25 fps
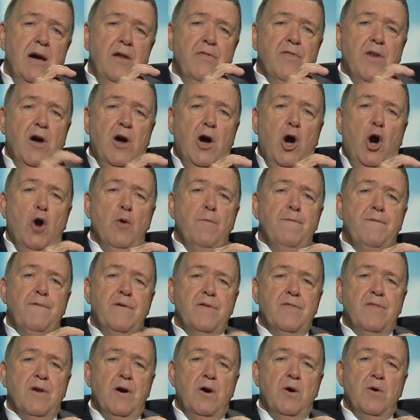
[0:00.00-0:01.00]
the hope for
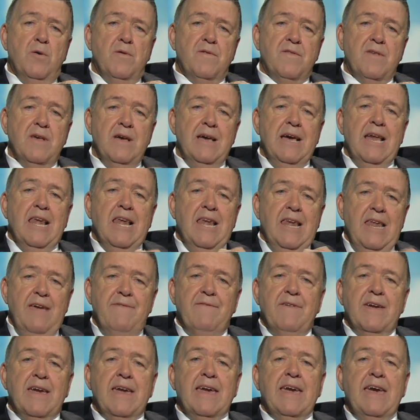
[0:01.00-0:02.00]
those
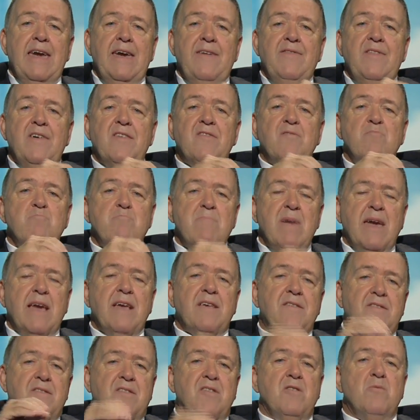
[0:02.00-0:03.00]
living in this
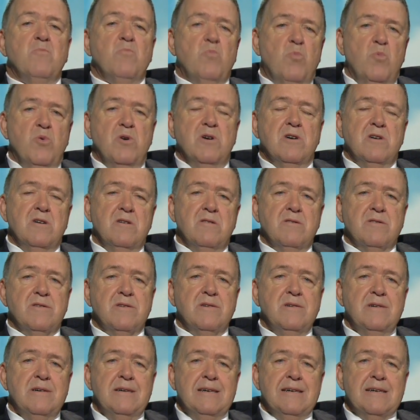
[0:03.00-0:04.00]
mixed up world.
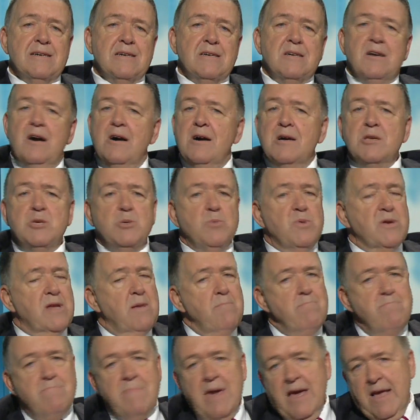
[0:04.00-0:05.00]
Gosh, what a
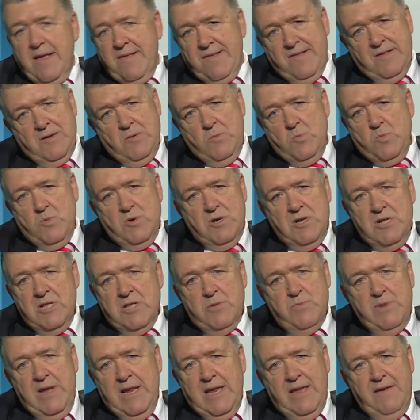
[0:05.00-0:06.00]
mixed up world
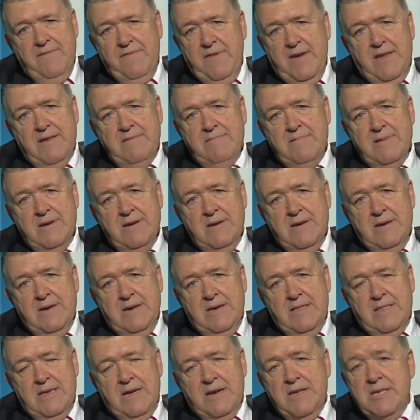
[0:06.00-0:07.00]
we live in.
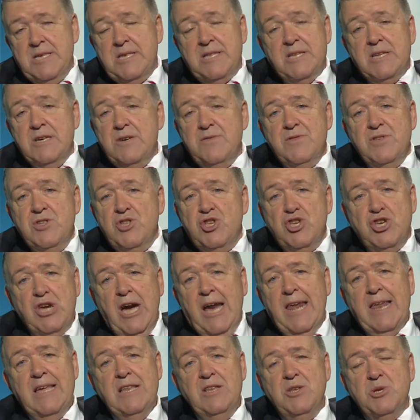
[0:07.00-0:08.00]
There is still the
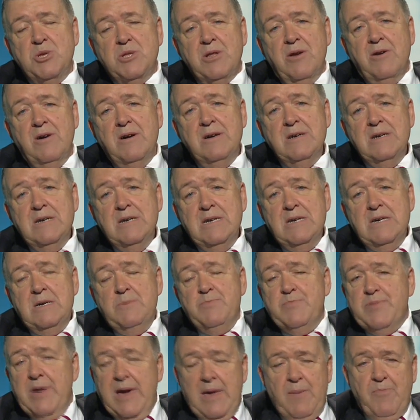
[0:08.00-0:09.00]
challenge. There are
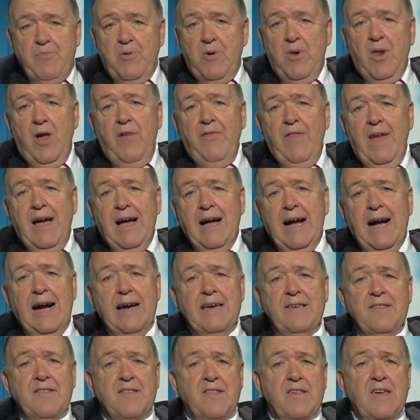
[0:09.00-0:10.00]
people on the high
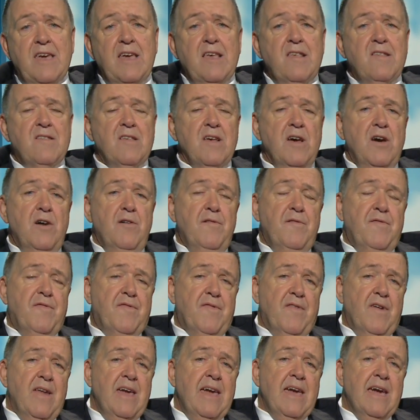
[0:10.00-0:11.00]
seas
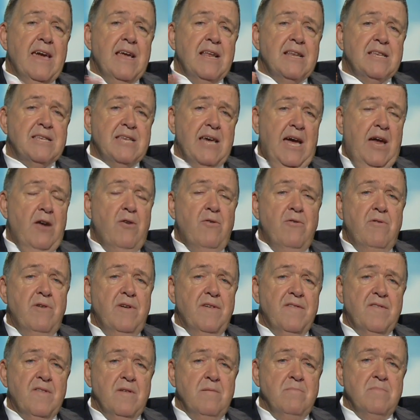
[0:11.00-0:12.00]
fleeing
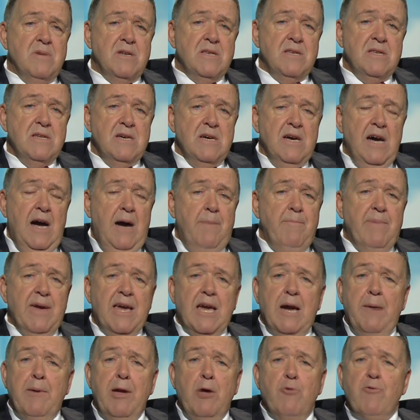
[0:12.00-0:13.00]
terrorism and
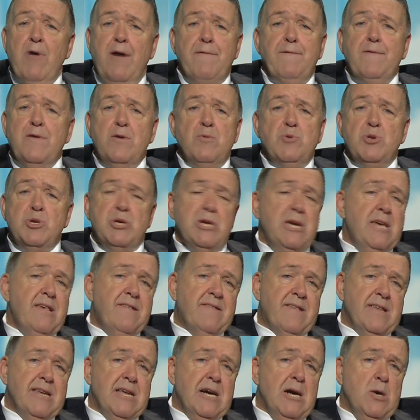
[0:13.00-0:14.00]
becoming refugees
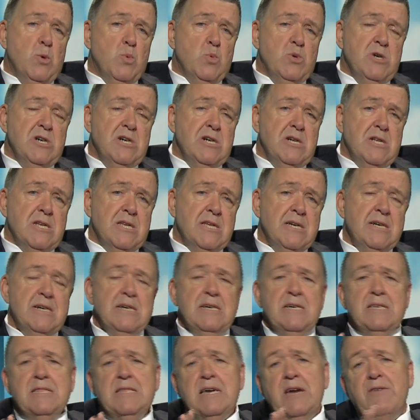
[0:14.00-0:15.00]
in our world.
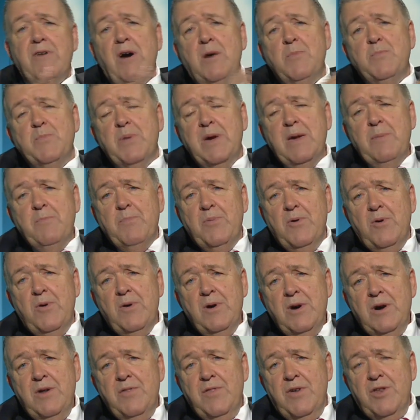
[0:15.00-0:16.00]
There are people
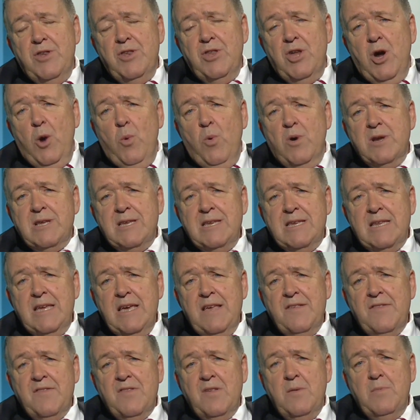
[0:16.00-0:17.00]
that know what it
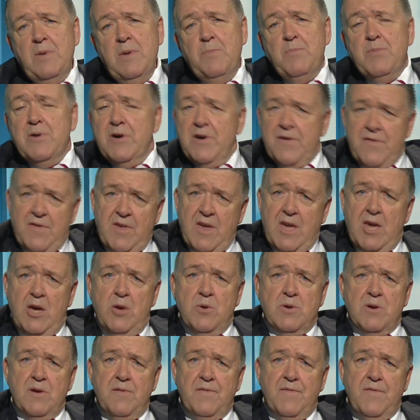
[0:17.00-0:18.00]
is to be
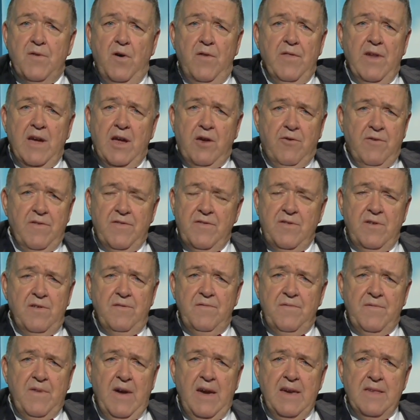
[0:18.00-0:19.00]
persecuted for their Christian
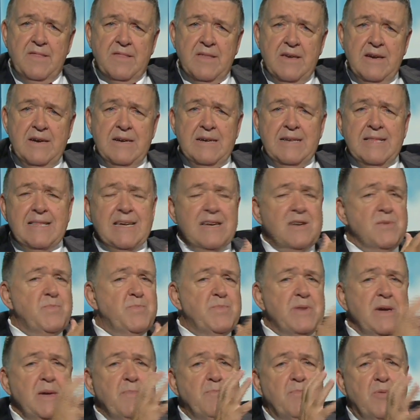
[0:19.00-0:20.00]
faith. There are
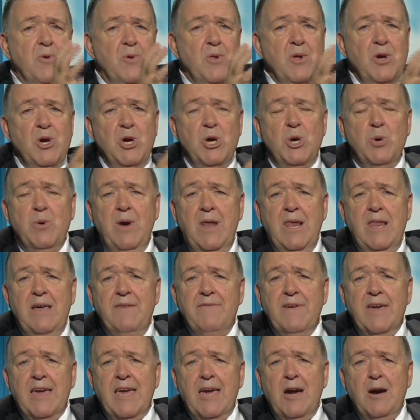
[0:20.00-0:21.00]
people who are
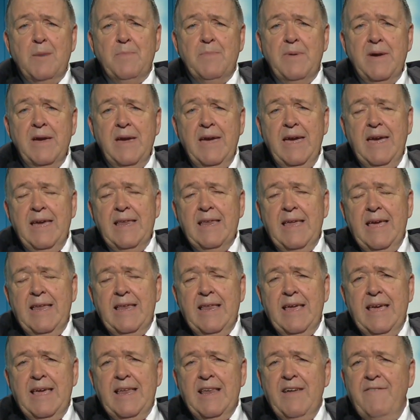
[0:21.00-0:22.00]
living up
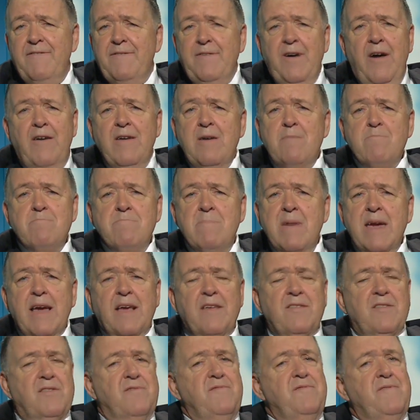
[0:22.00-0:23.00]
in a very
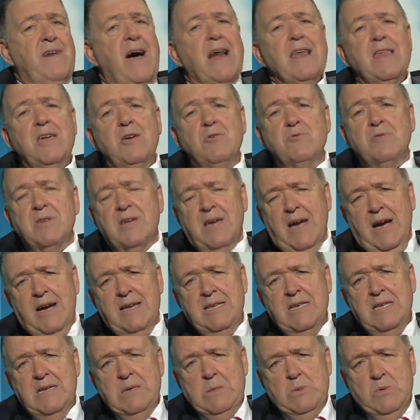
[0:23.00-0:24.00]
mixed valued
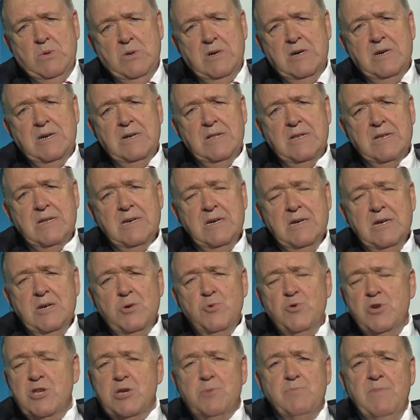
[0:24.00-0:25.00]
kind of world,
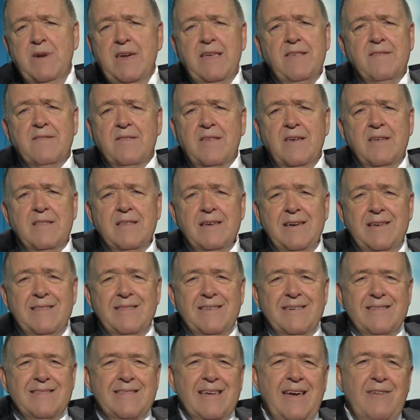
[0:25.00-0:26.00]
which means that
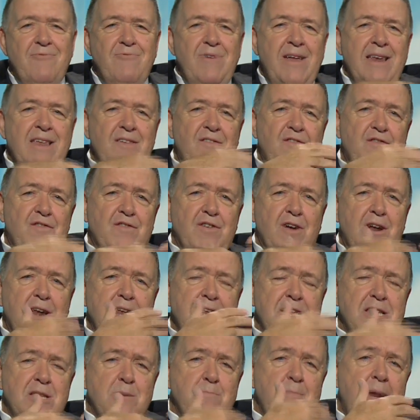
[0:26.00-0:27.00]
they're really
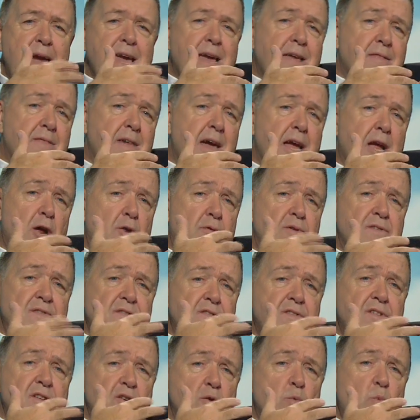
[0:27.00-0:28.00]
struggling to make their
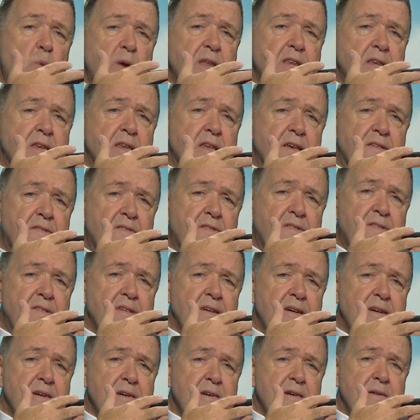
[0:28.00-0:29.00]
Christian witness,
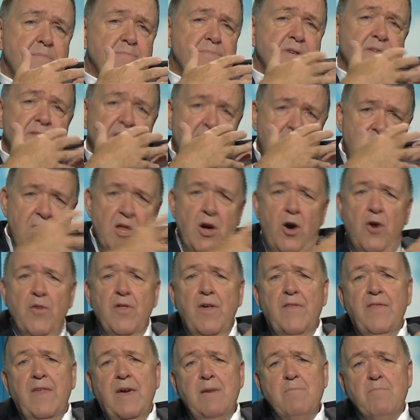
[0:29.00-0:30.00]
but they know
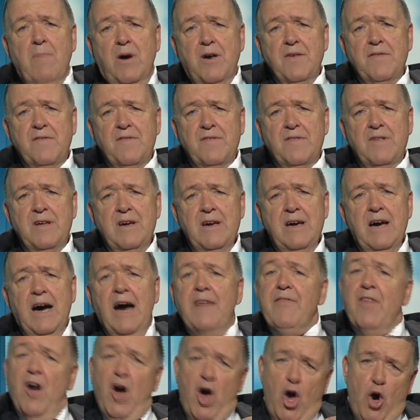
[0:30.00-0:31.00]
that they must,
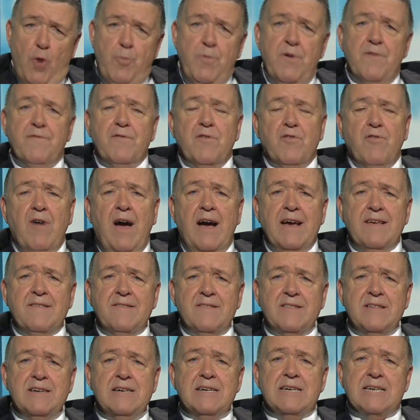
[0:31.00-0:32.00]
and the hope of
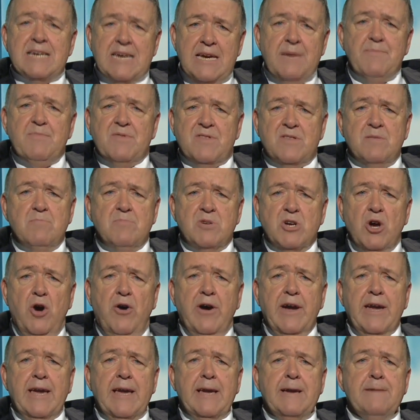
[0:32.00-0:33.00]
Christ keeps them
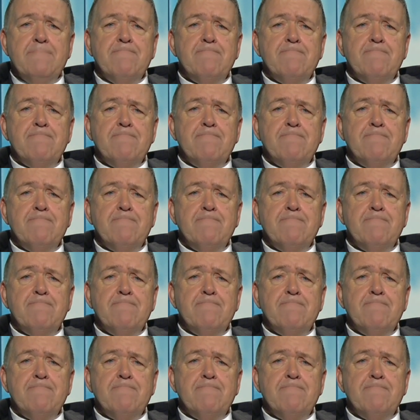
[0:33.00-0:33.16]
going.